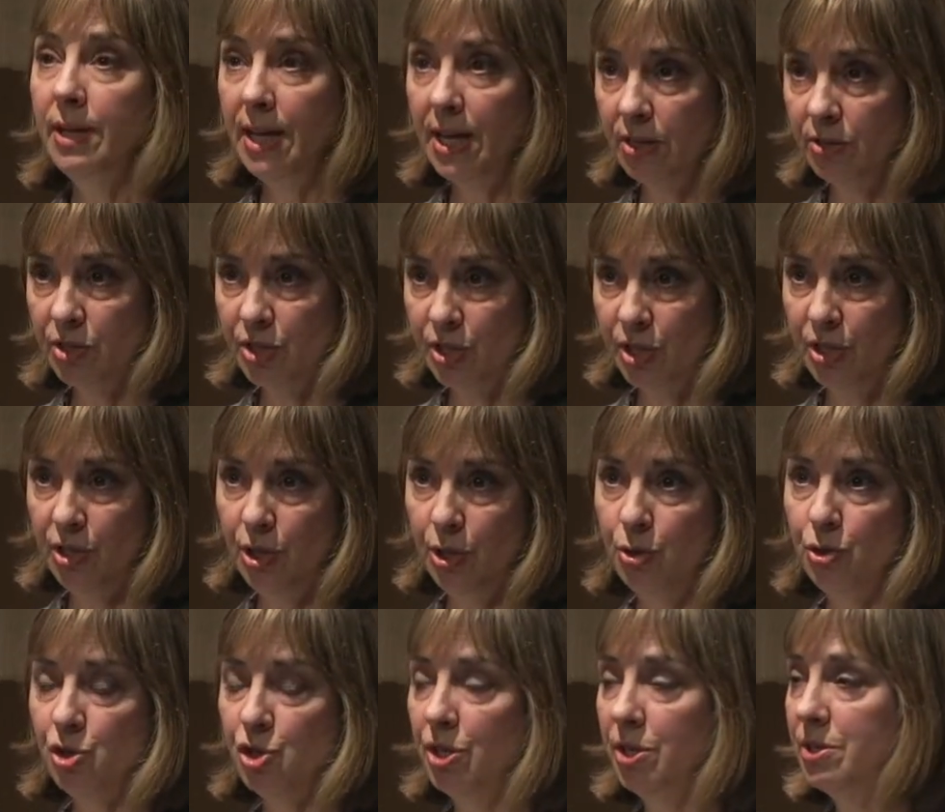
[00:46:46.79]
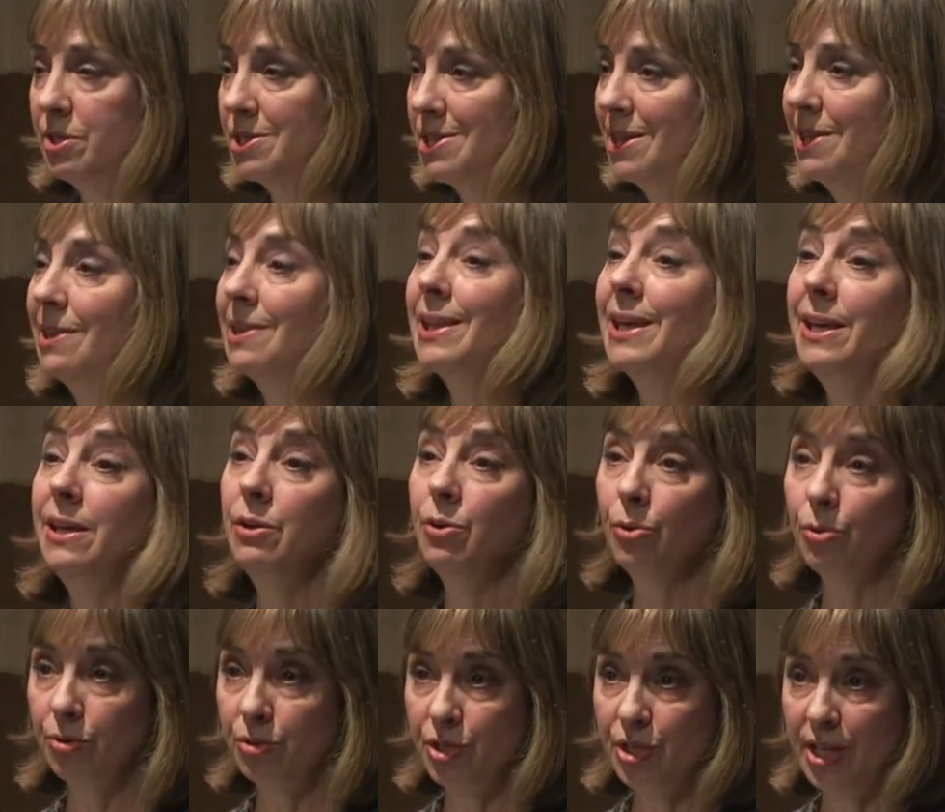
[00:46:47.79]
institutions and
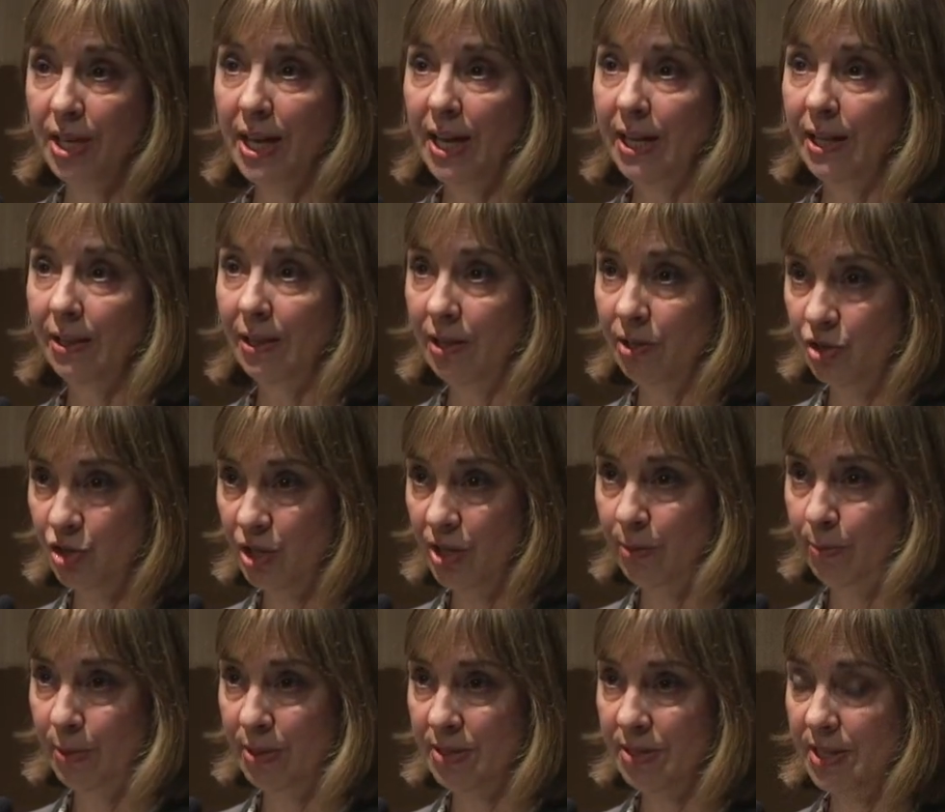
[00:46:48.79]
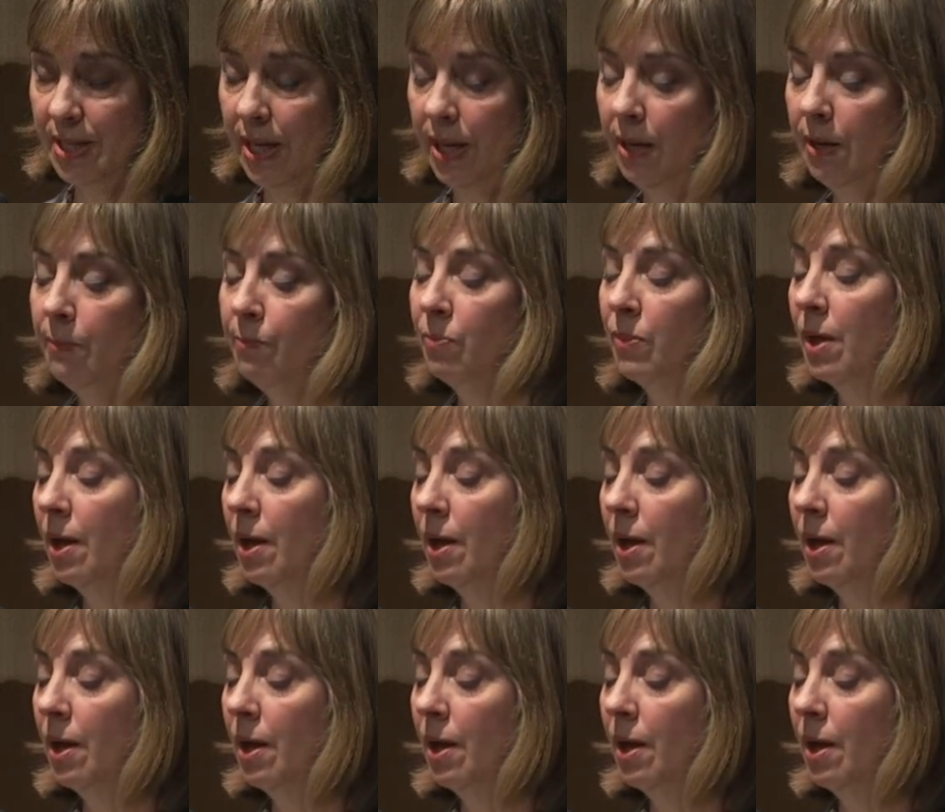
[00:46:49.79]
leaders to gain legitimacy